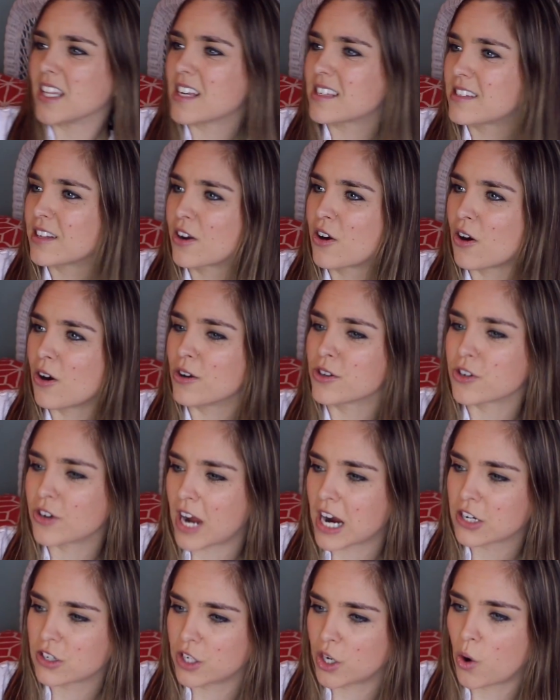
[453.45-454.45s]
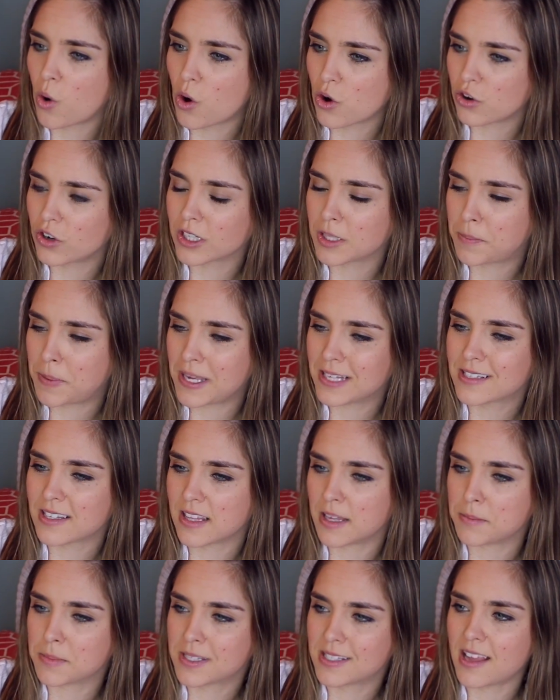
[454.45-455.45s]
Unless the girls are actually ordering the
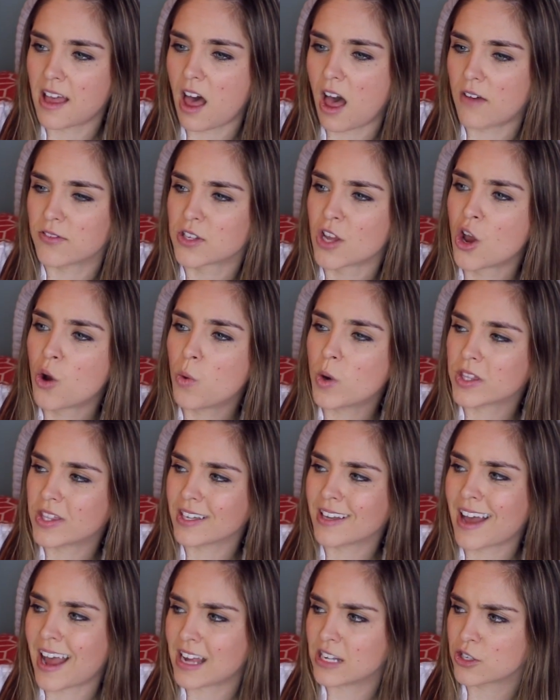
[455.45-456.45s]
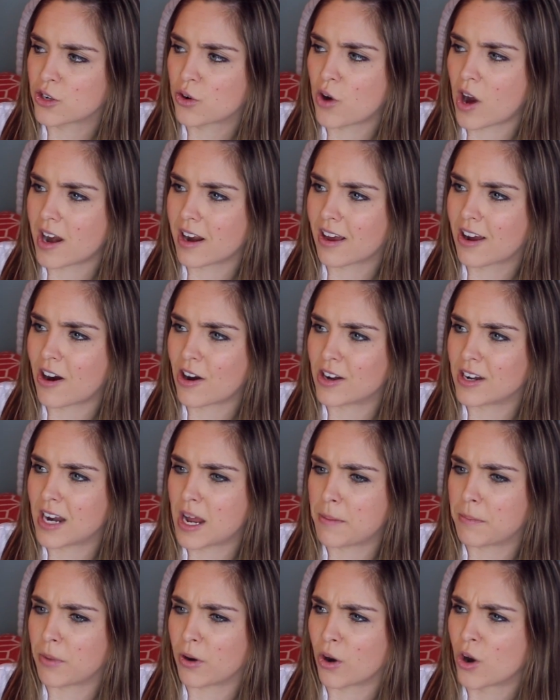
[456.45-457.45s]
pizza themselves with the guy's credit card
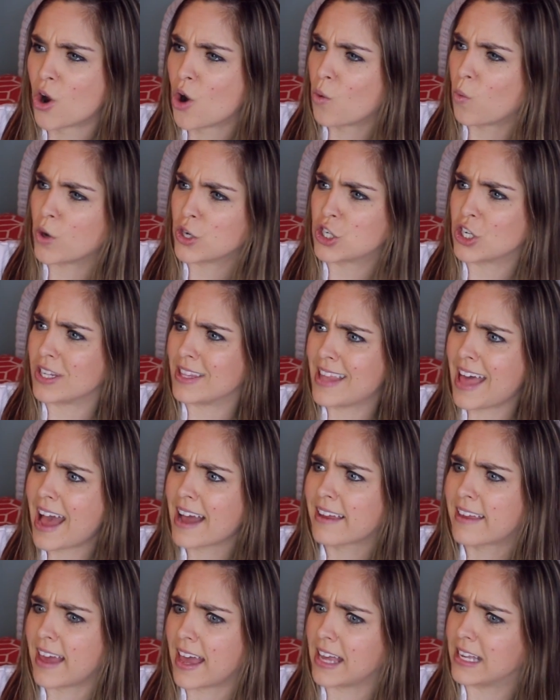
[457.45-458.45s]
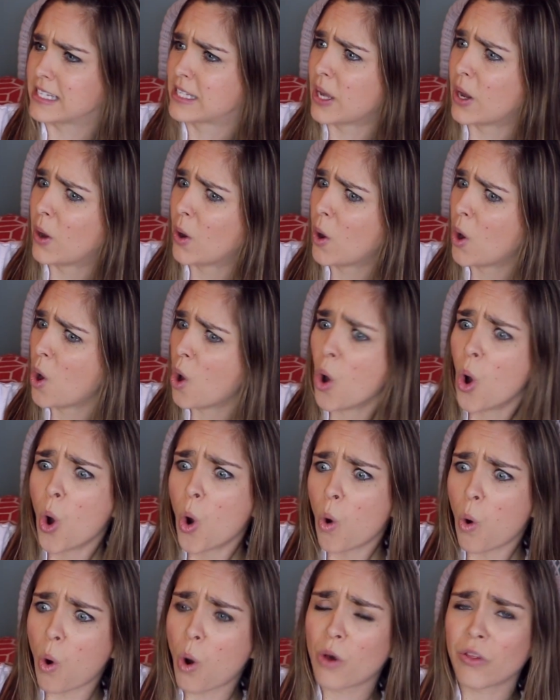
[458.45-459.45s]
number, which in that case,
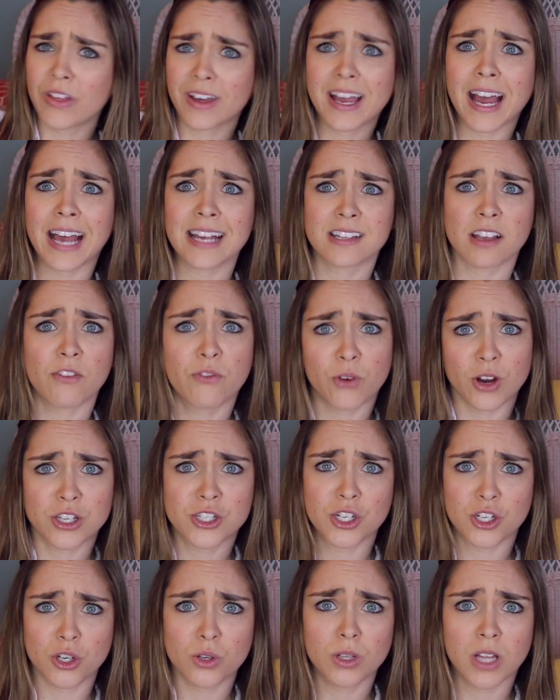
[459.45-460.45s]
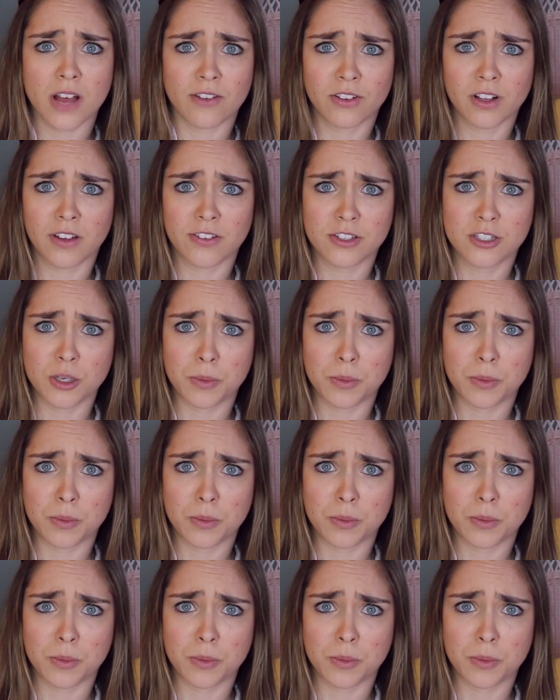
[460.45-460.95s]
whoa, the guys have reached a new level of